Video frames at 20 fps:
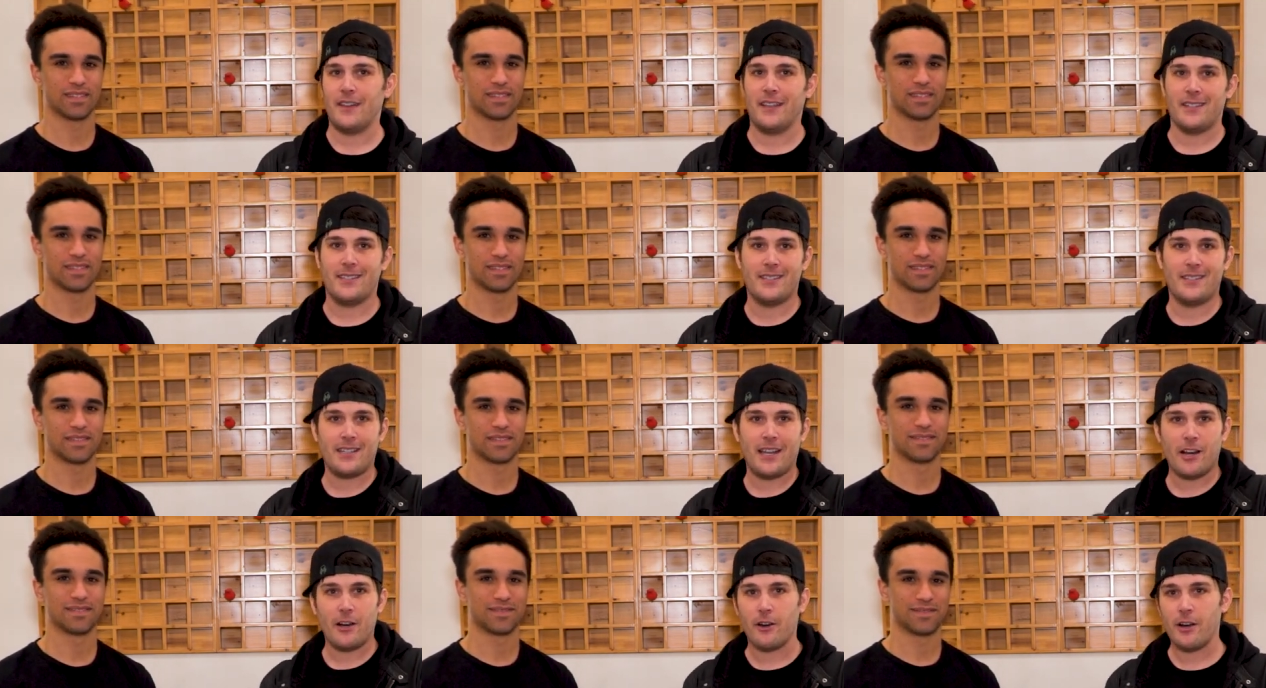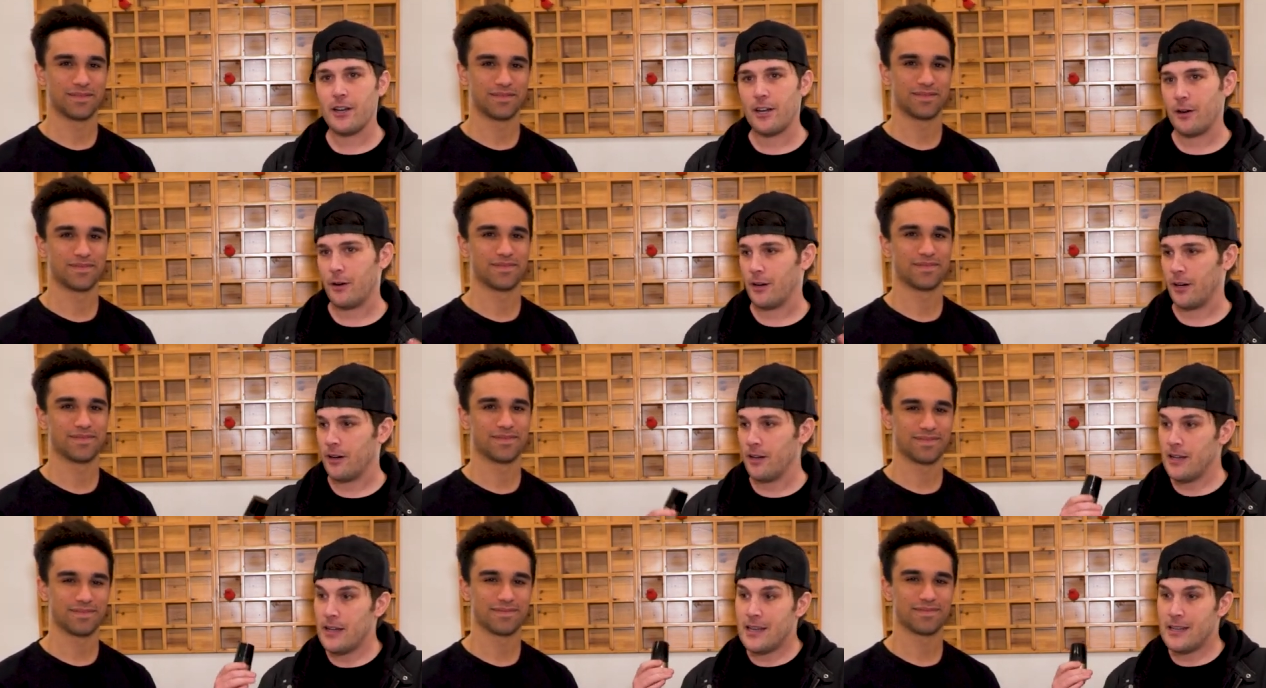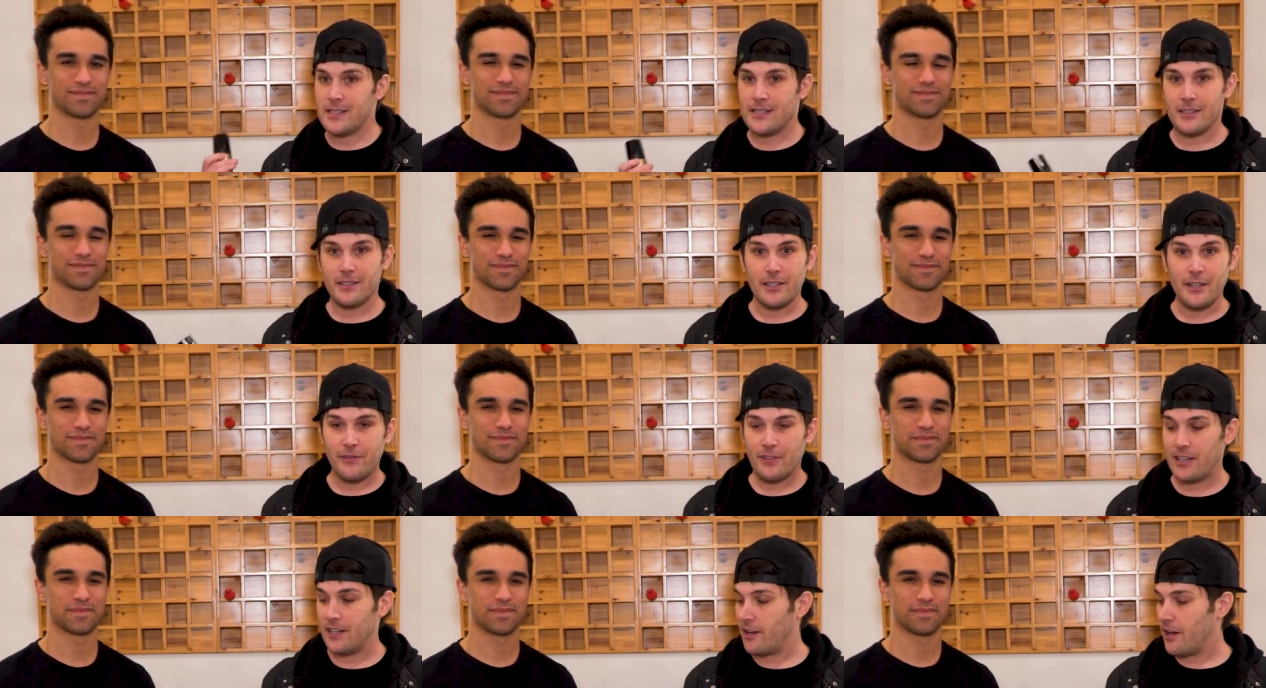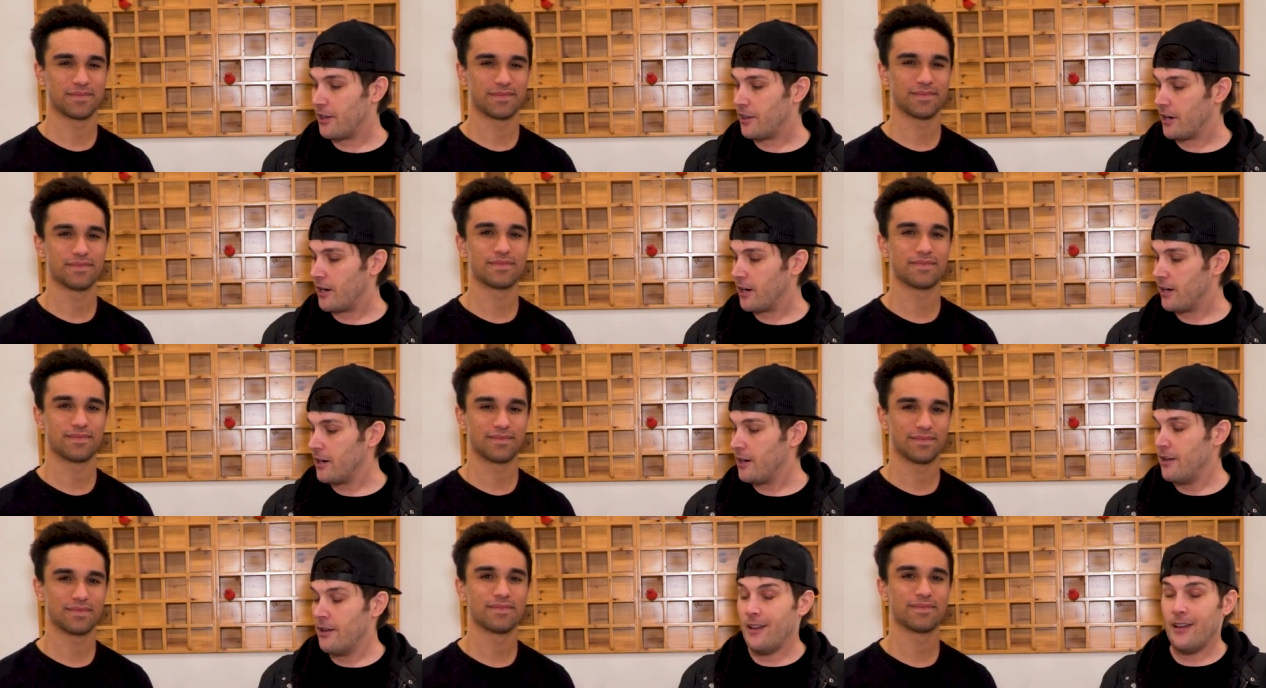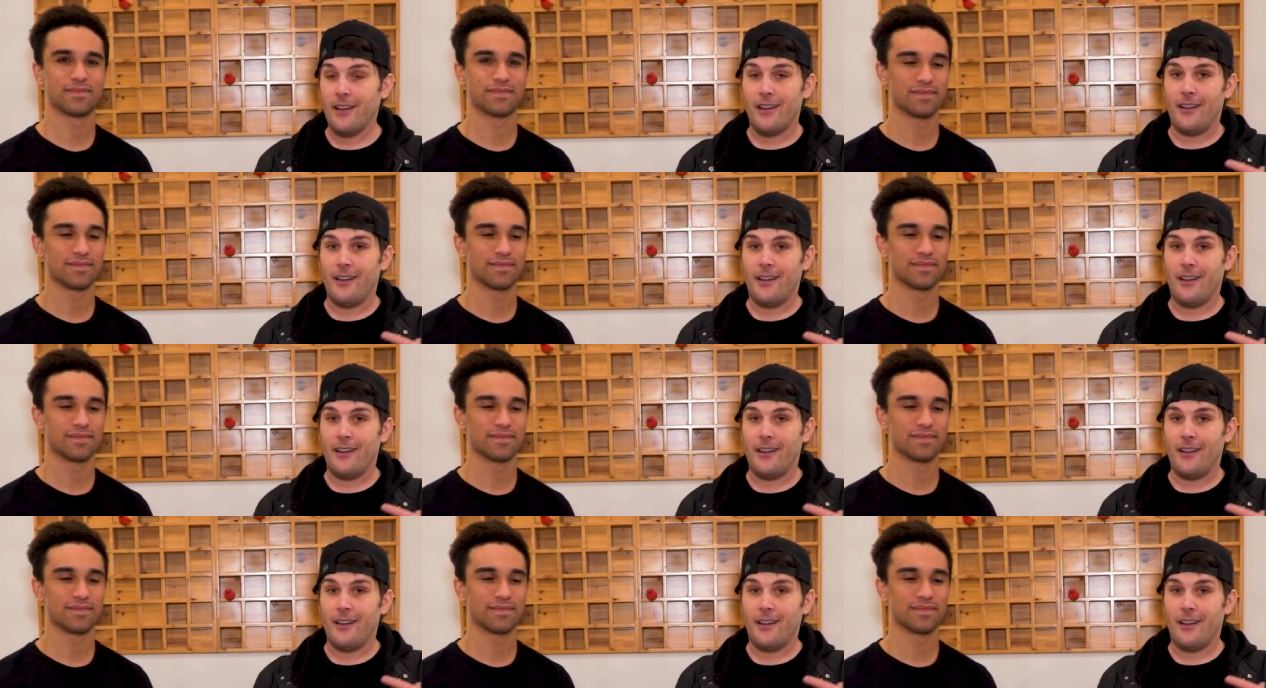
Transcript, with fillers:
Speaker 1: etc., your significant other